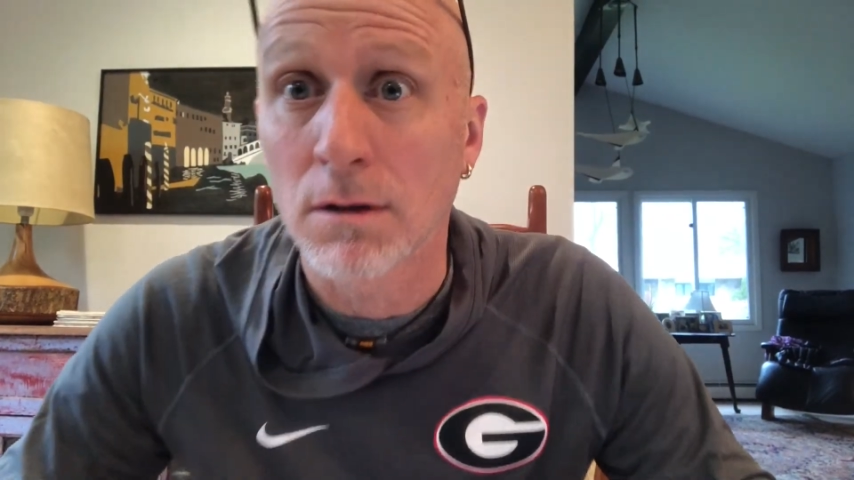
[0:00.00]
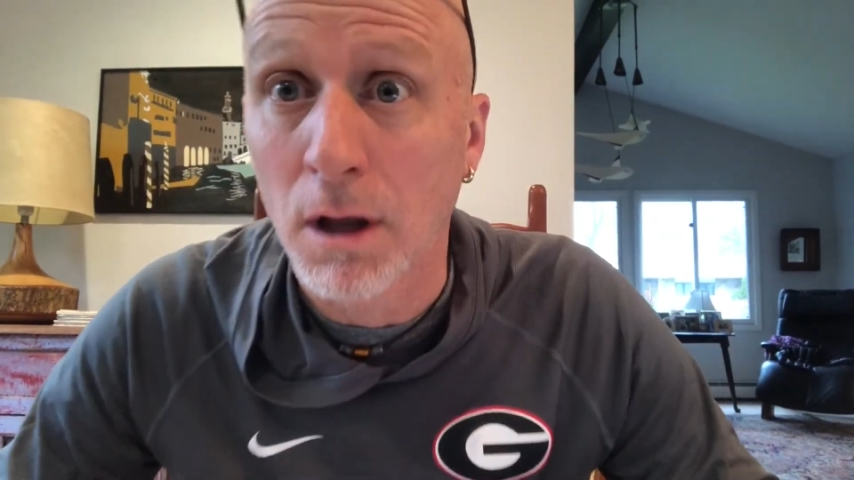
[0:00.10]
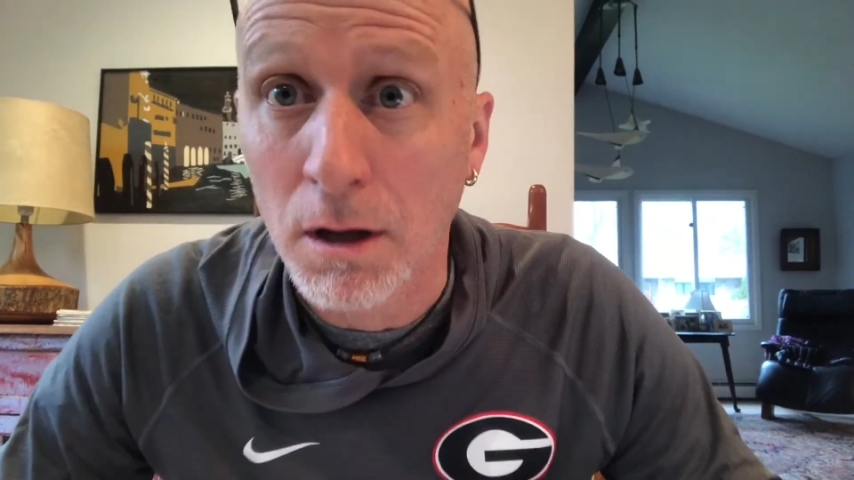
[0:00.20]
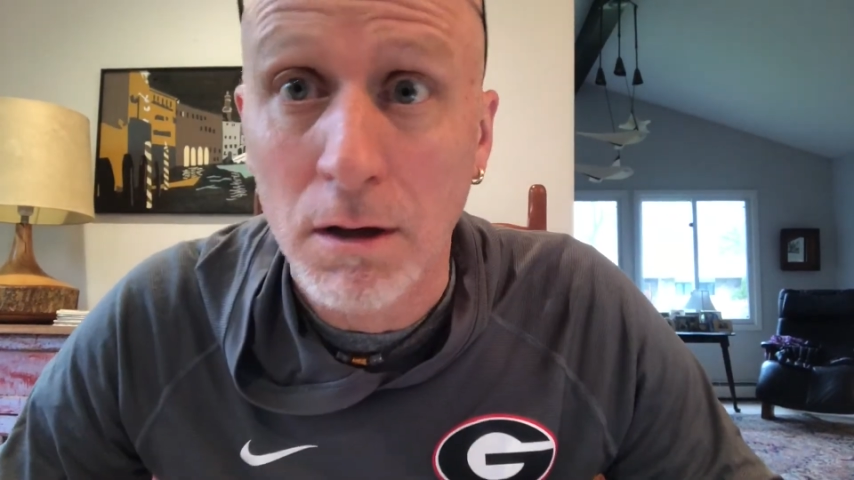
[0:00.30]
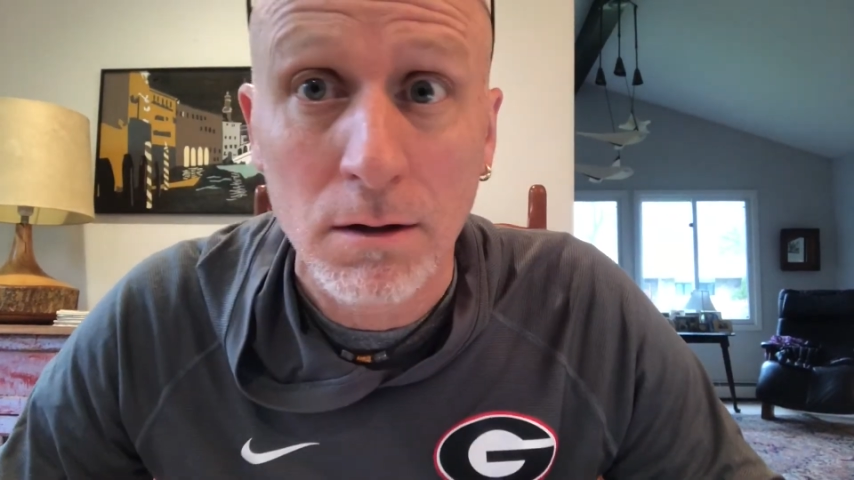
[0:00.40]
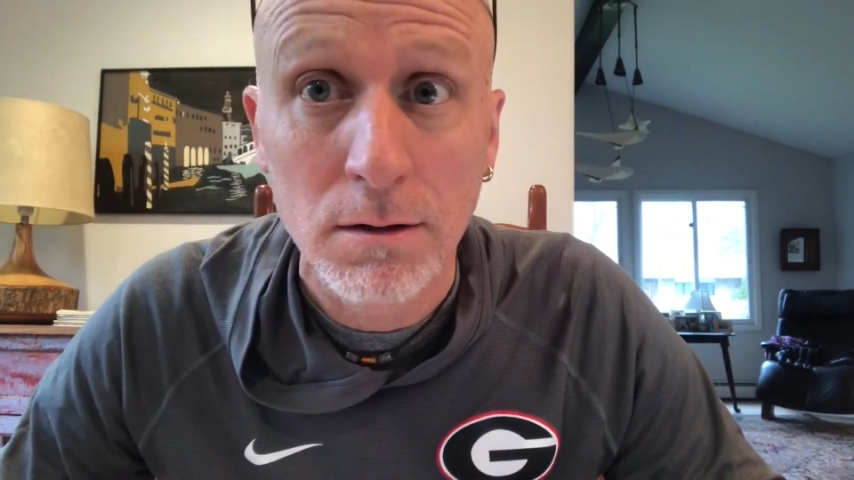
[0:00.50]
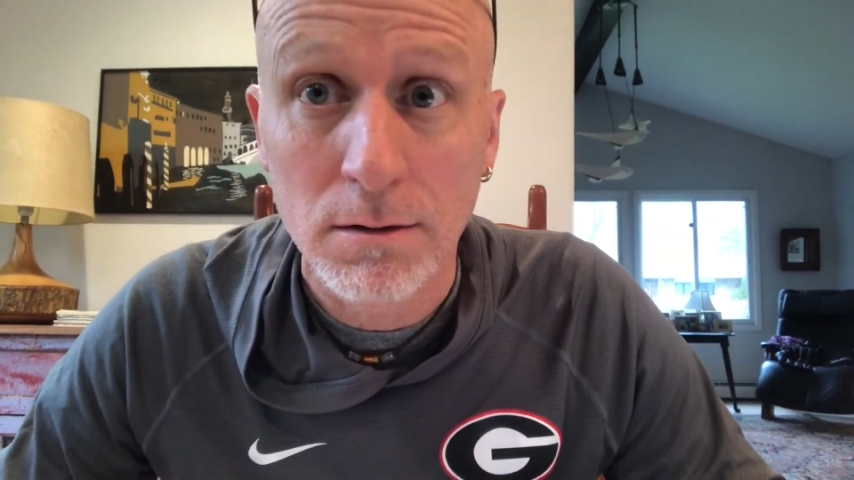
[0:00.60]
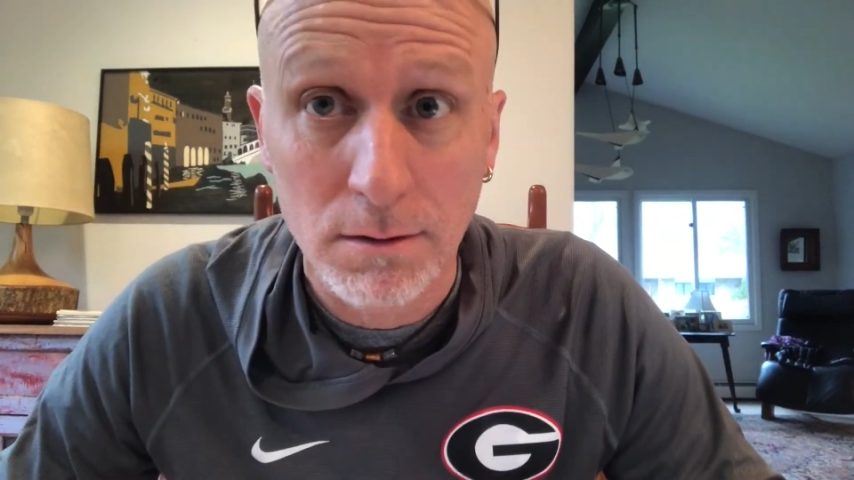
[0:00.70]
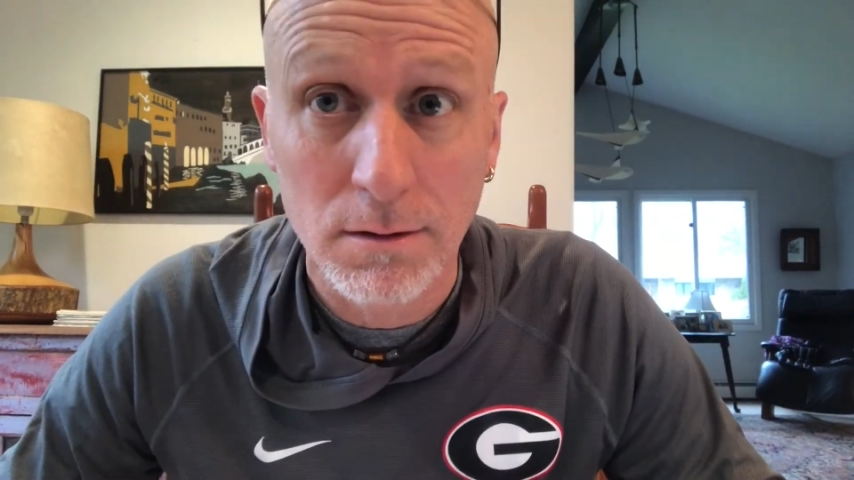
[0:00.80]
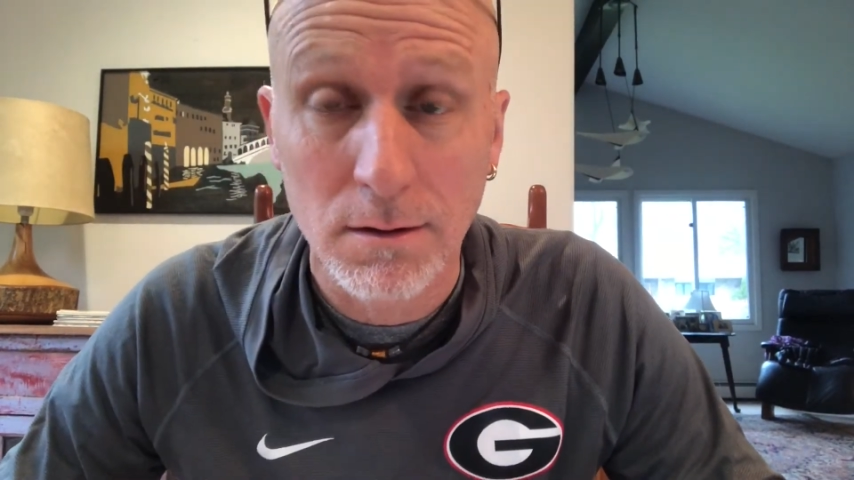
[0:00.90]
like
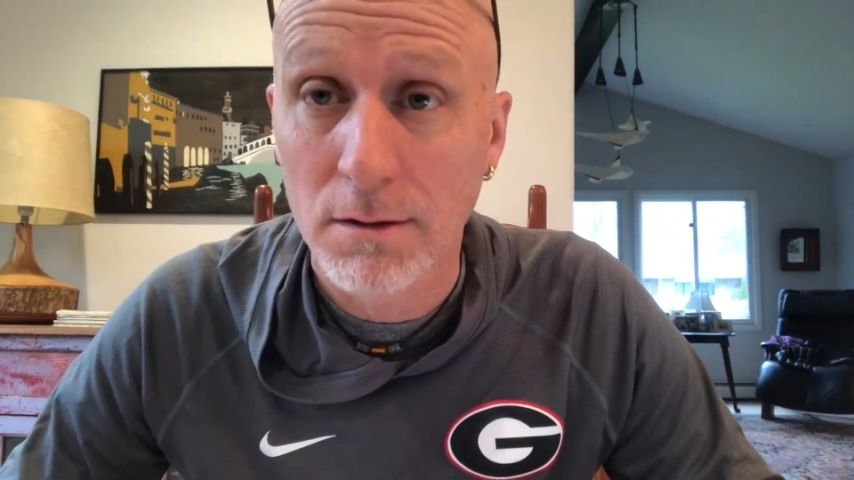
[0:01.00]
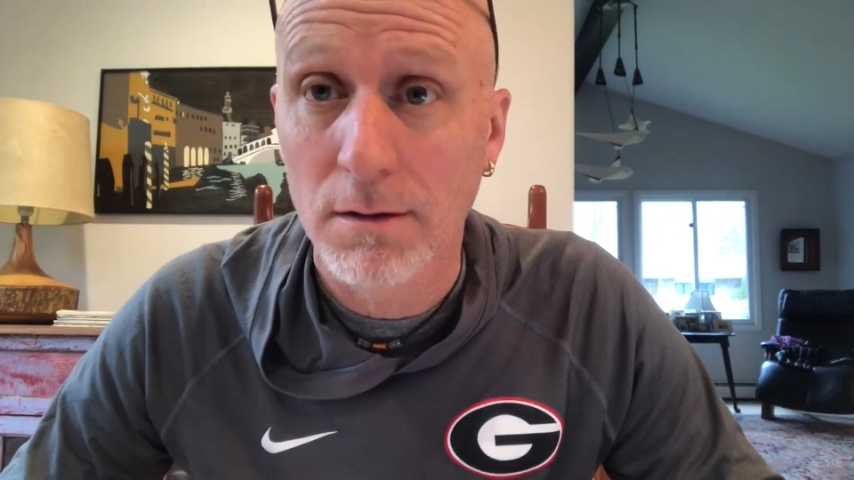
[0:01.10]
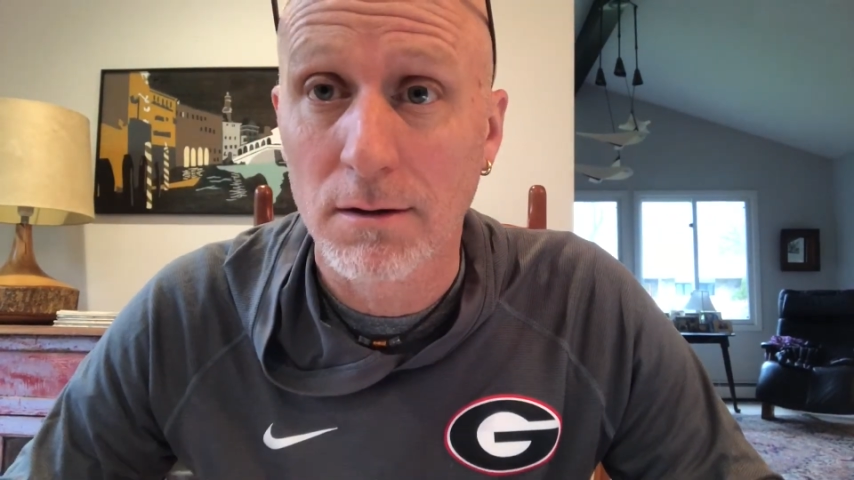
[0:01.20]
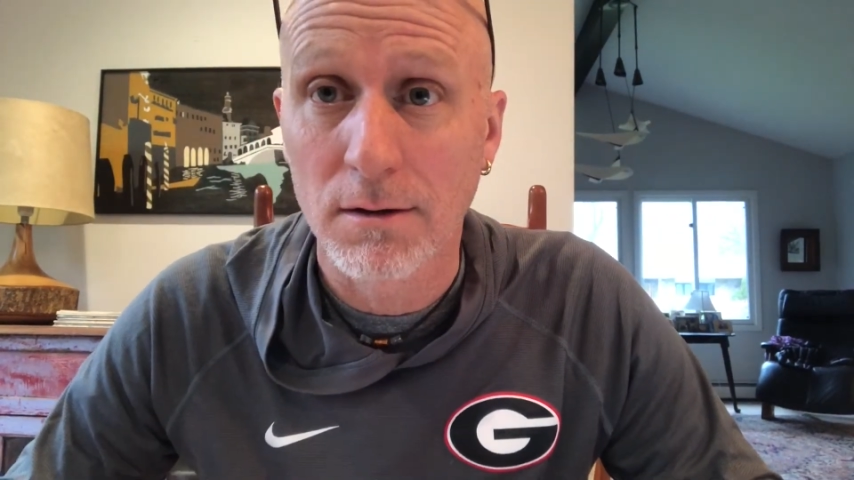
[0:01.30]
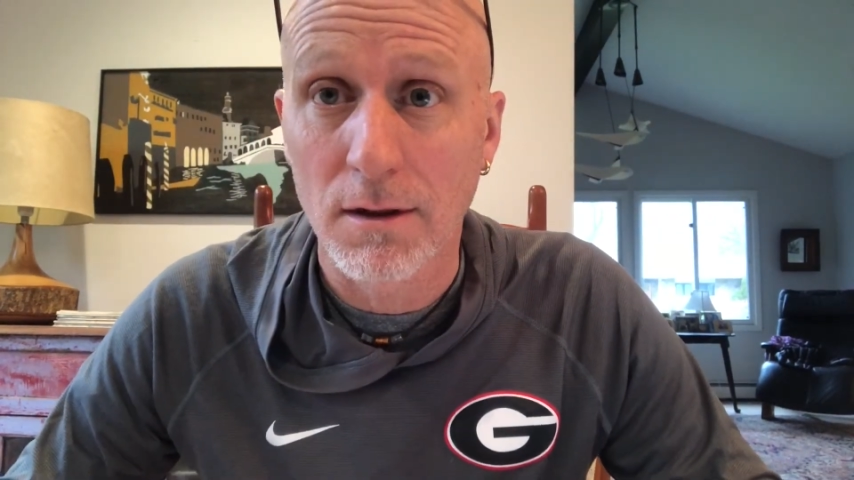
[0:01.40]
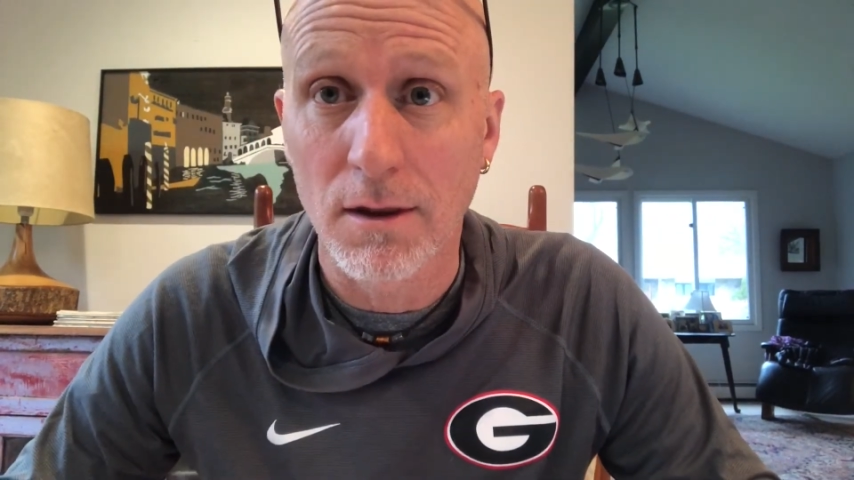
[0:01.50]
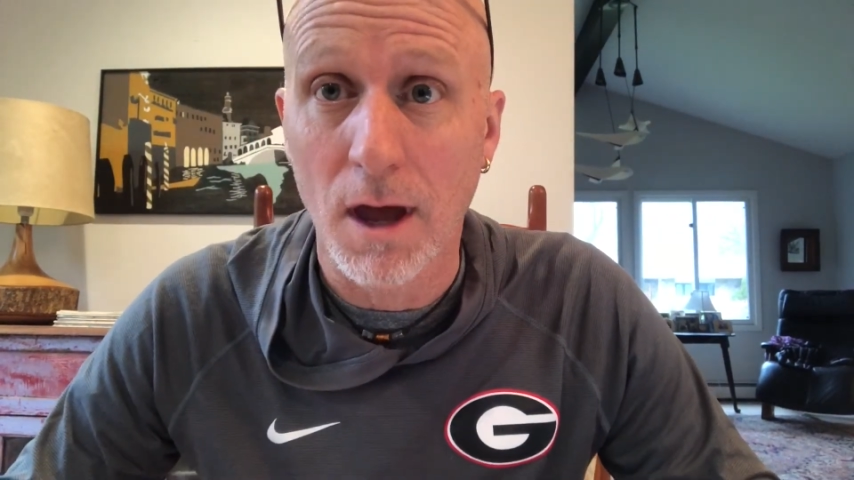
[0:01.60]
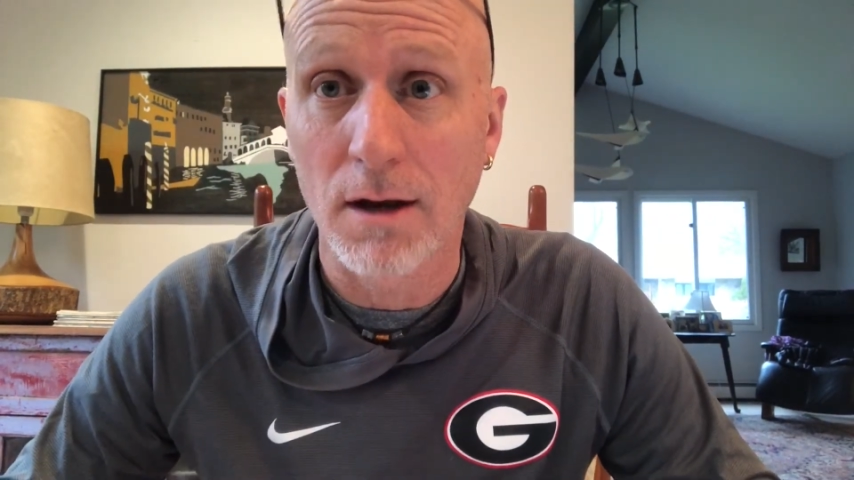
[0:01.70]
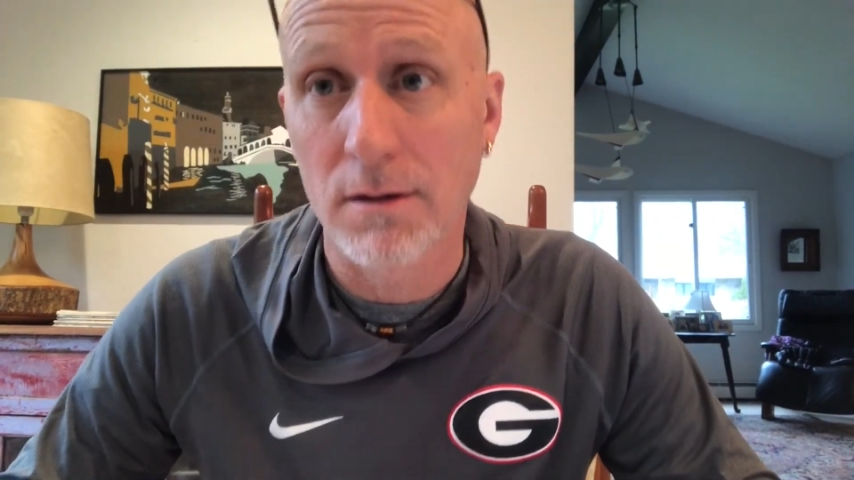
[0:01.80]
that.